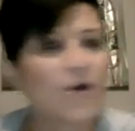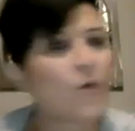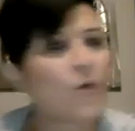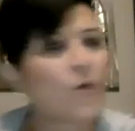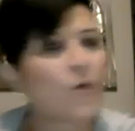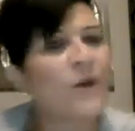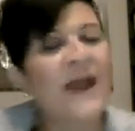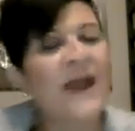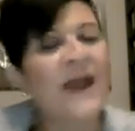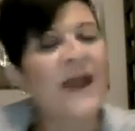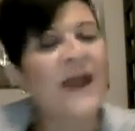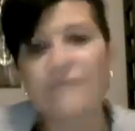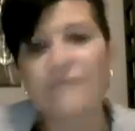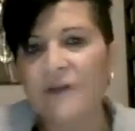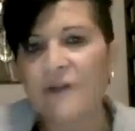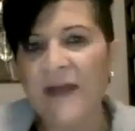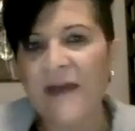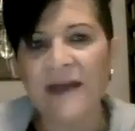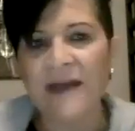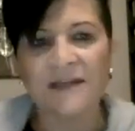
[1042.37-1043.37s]
whatever
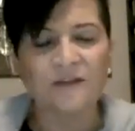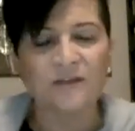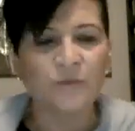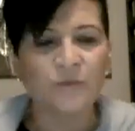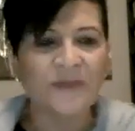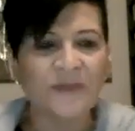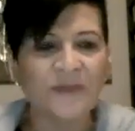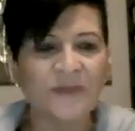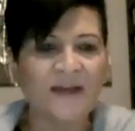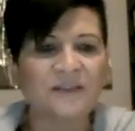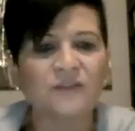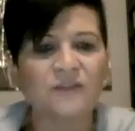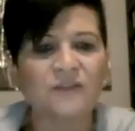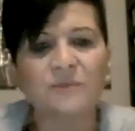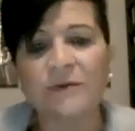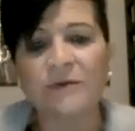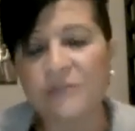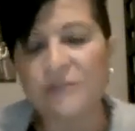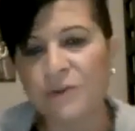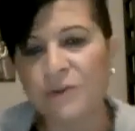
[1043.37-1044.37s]
that is, with that
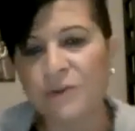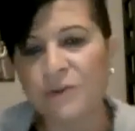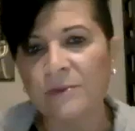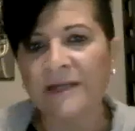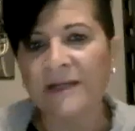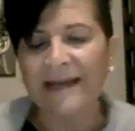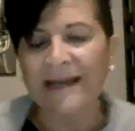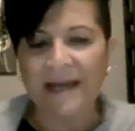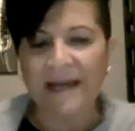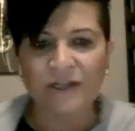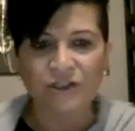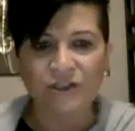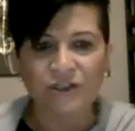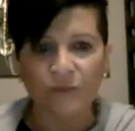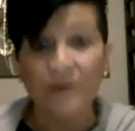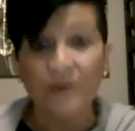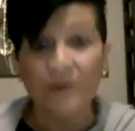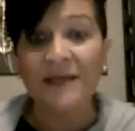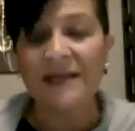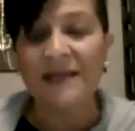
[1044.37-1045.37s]
spiritual connection.
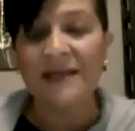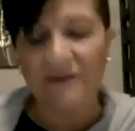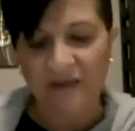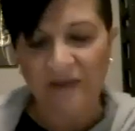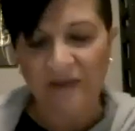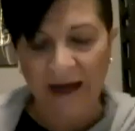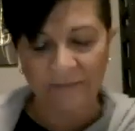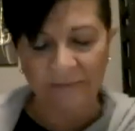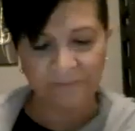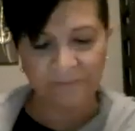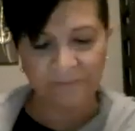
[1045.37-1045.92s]
We need that.